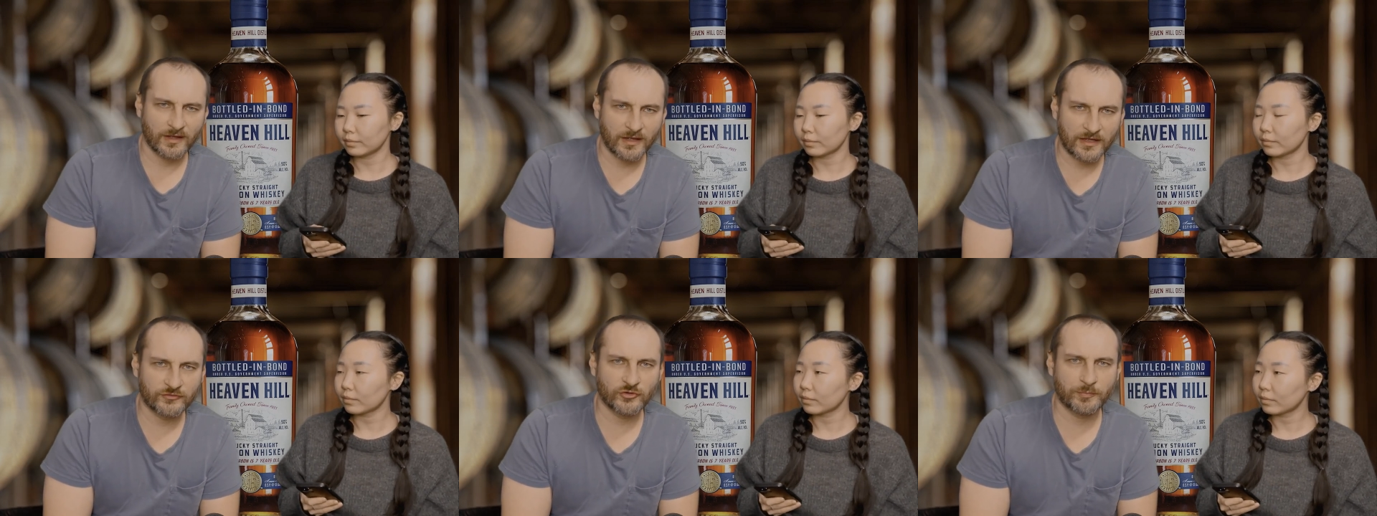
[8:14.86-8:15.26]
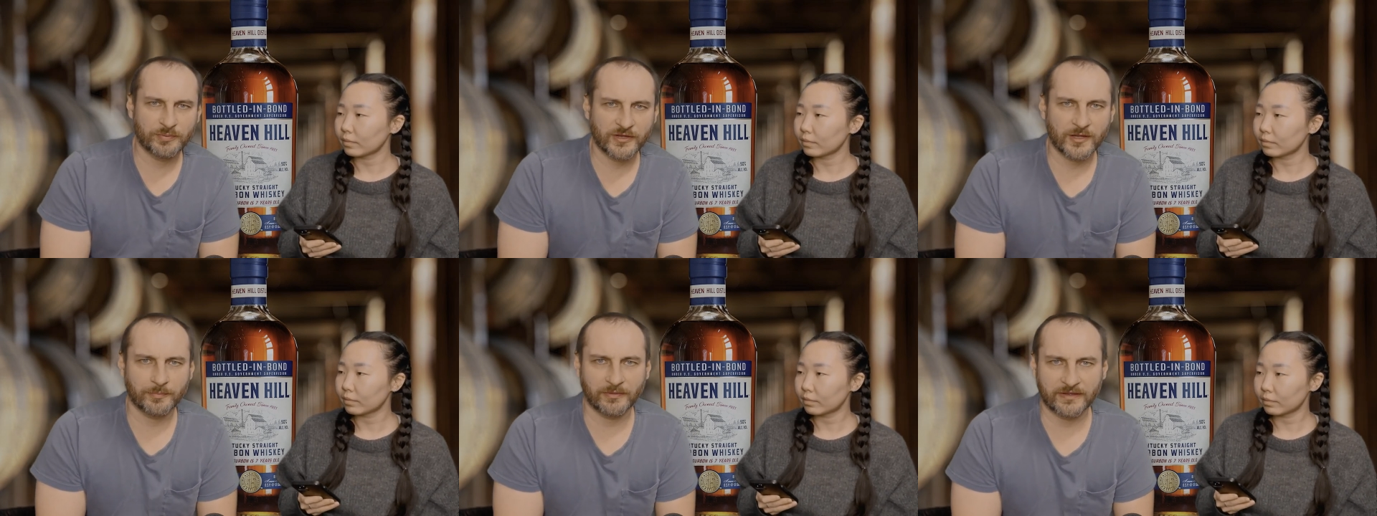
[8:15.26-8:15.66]
Speaker 1: I do
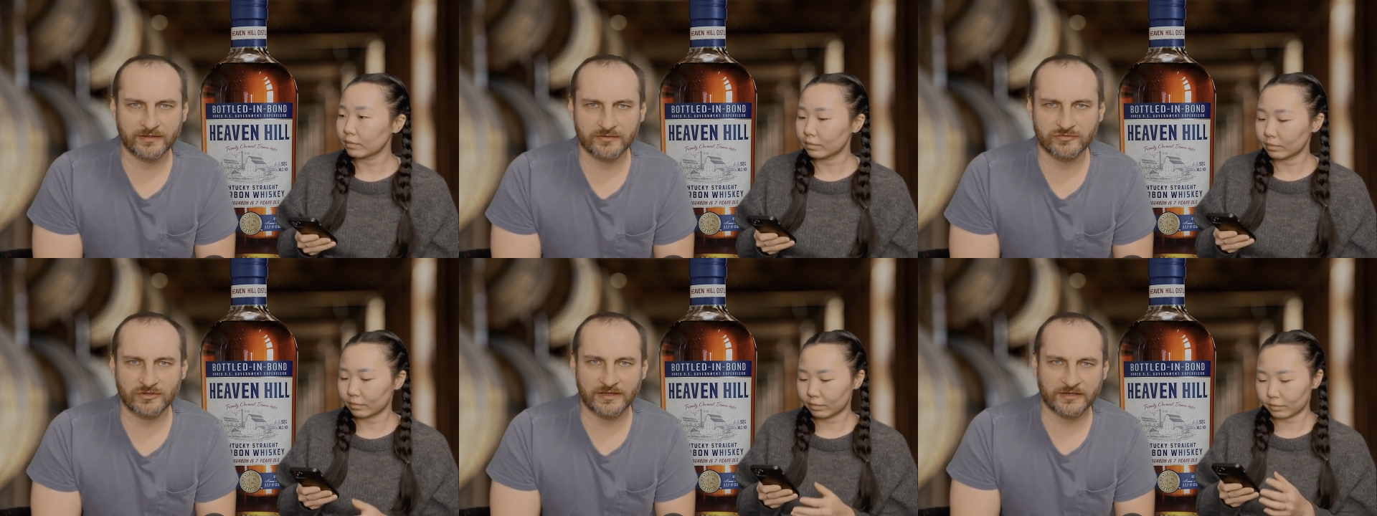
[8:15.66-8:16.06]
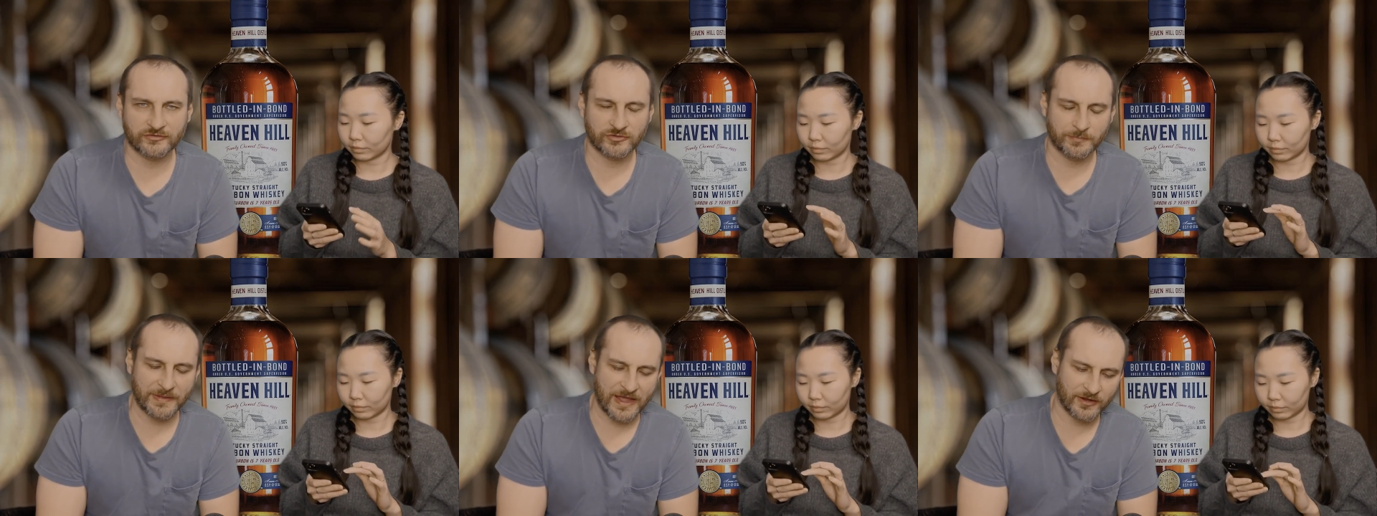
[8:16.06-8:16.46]
pick up like a like a
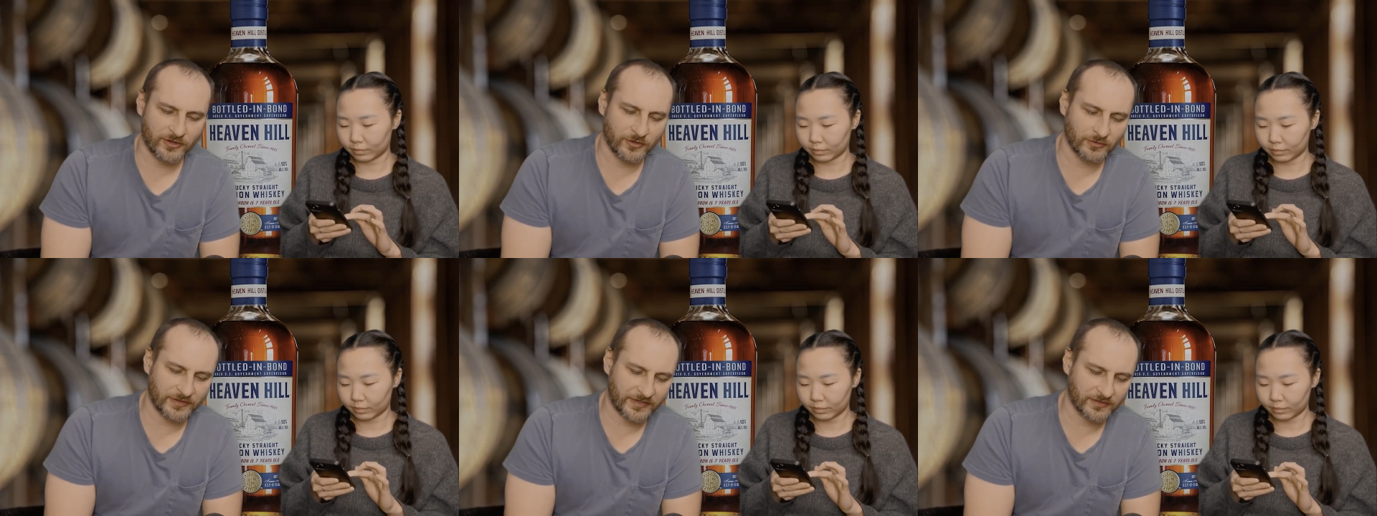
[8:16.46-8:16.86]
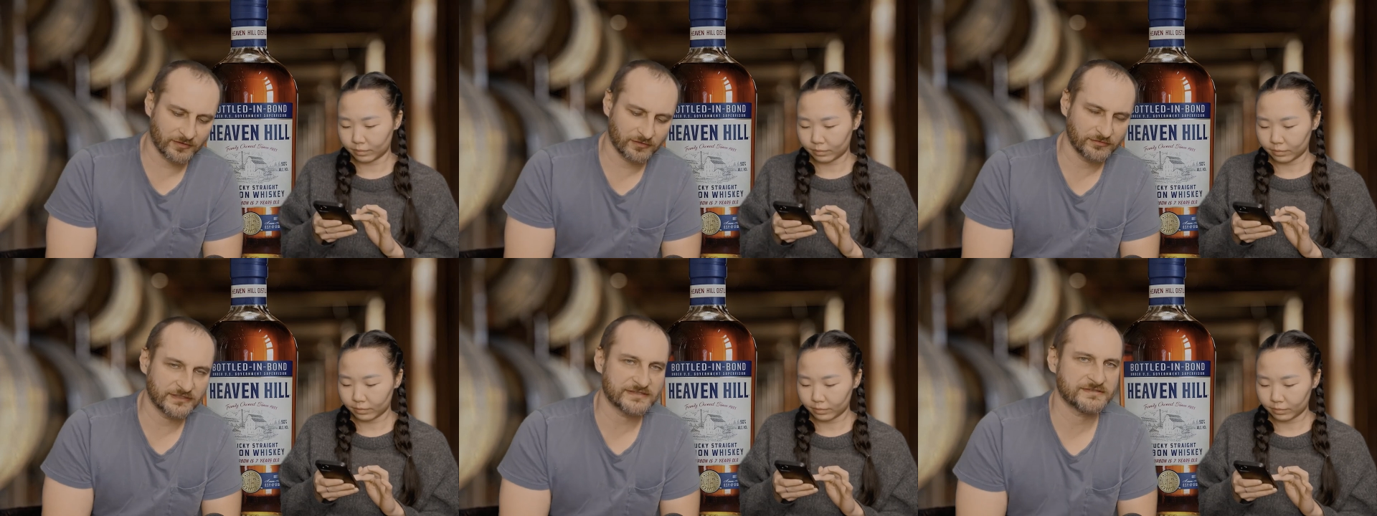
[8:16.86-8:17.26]
tobacco, like a
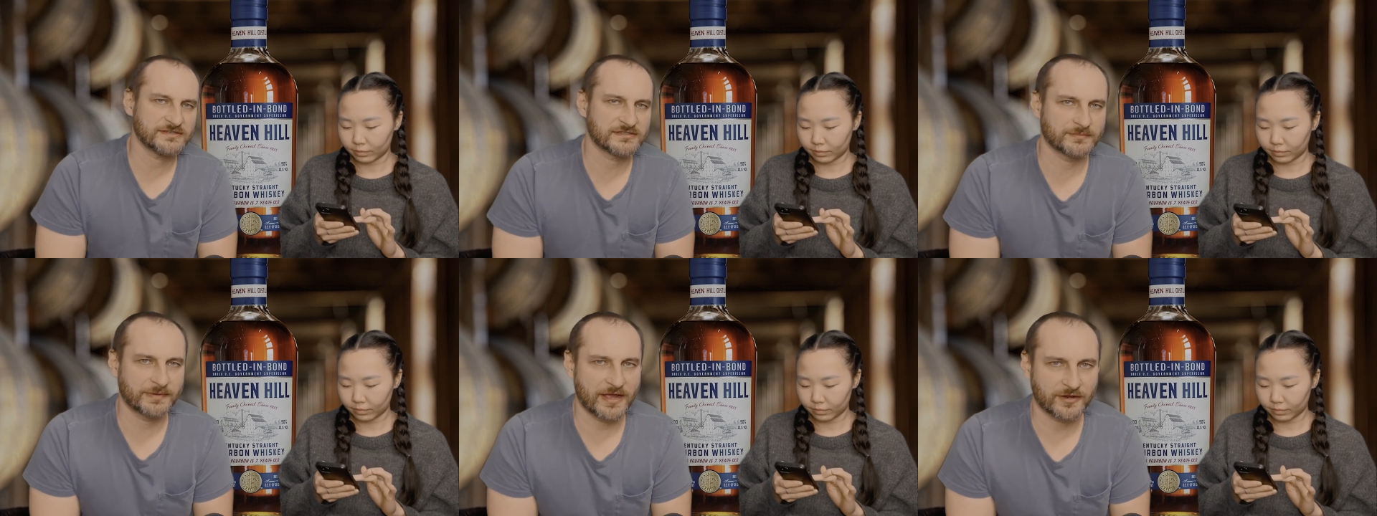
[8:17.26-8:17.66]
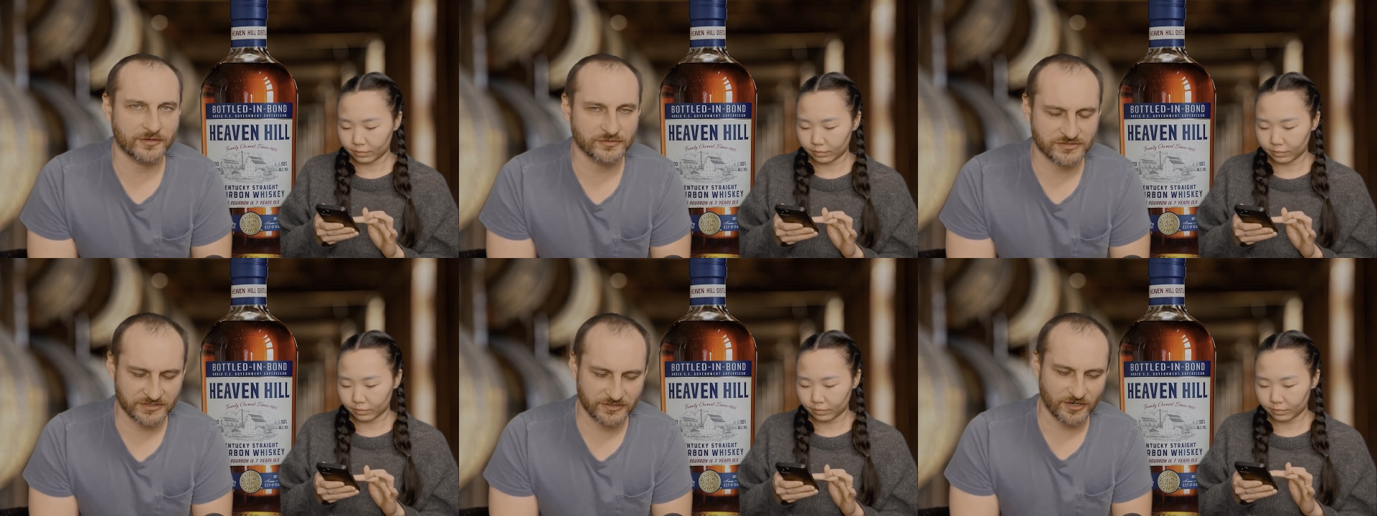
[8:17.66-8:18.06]
little dusty
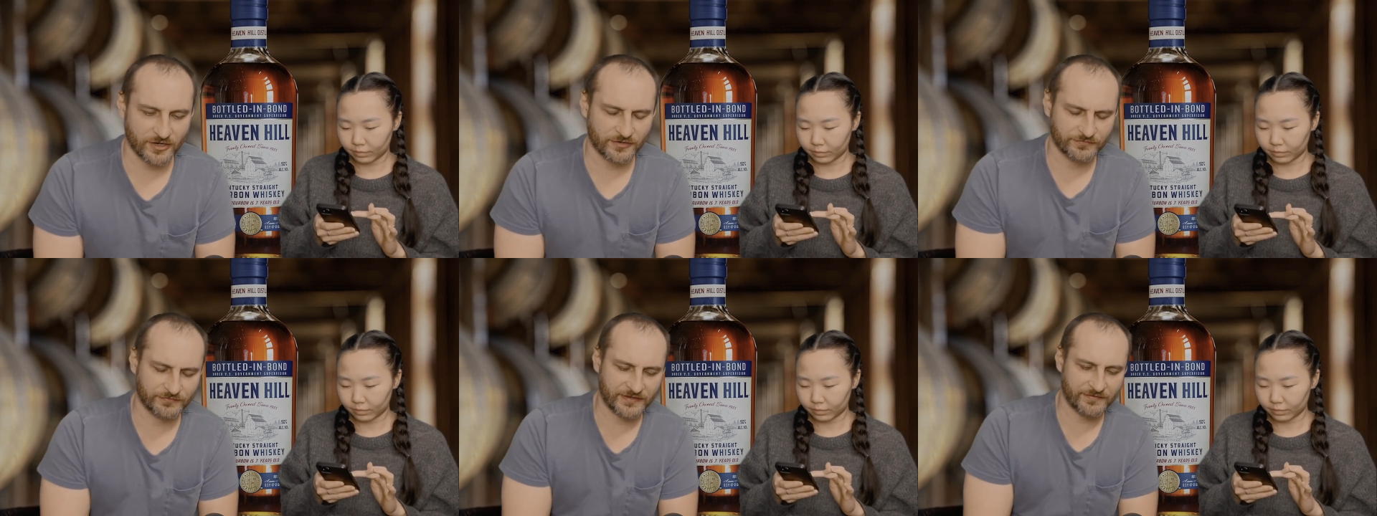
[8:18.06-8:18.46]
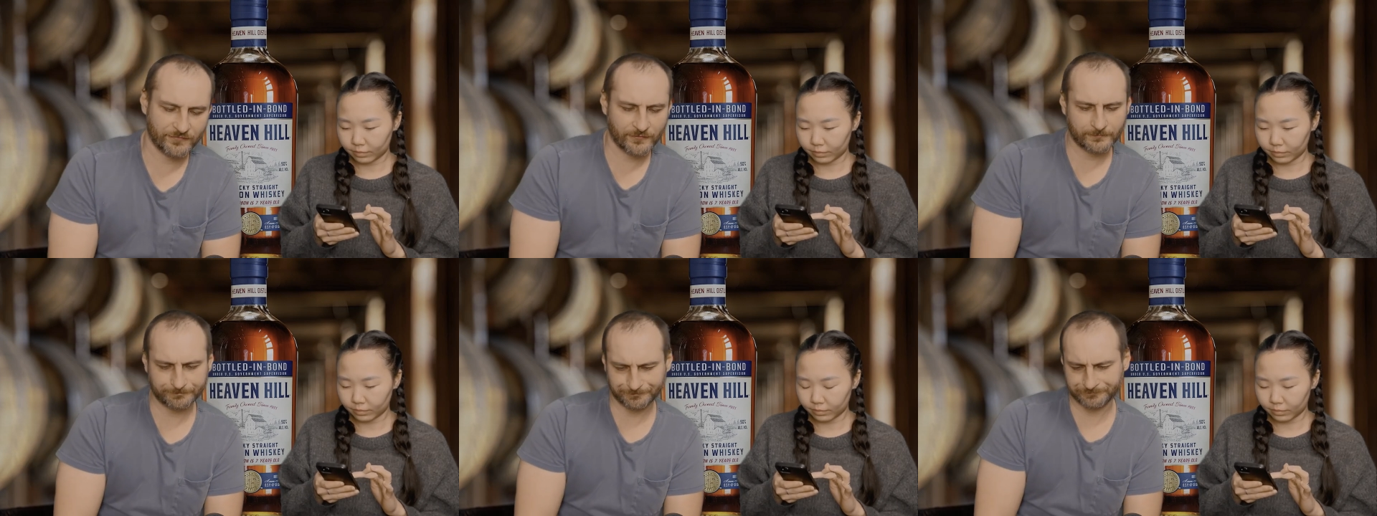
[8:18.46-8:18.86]
tobacco cigar
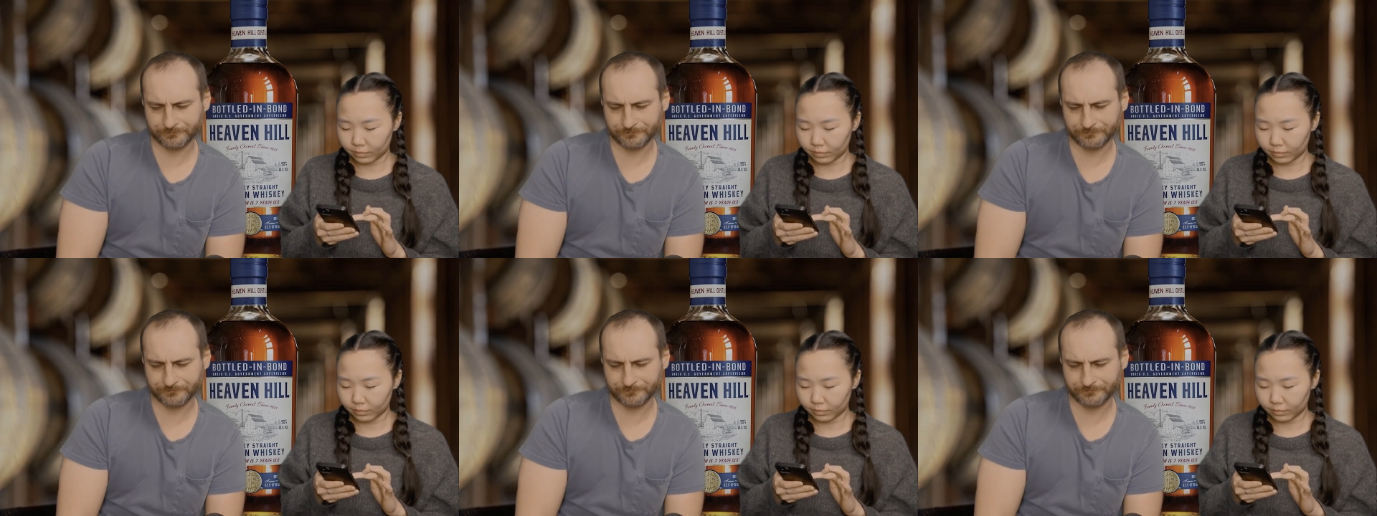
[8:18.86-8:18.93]
flavor.